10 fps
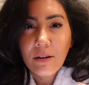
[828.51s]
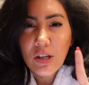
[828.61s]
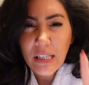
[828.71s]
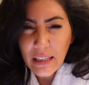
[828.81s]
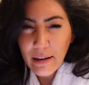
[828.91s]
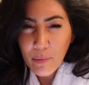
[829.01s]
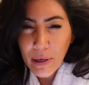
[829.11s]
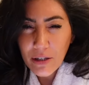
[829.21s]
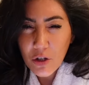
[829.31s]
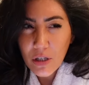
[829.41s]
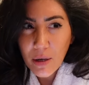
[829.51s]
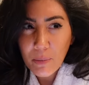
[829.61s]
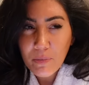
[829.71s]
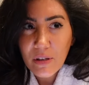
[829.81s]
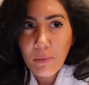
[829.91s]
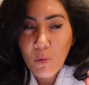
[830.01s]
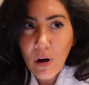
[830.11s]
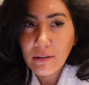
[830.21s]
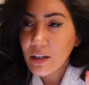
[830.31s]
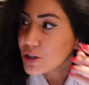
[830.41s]
just a little bit, just some, some
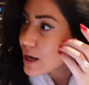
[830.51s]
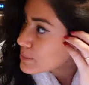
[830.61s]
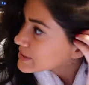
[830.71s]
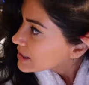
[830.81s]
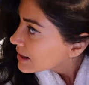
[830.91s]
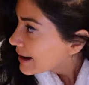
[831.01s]
wall touch-ups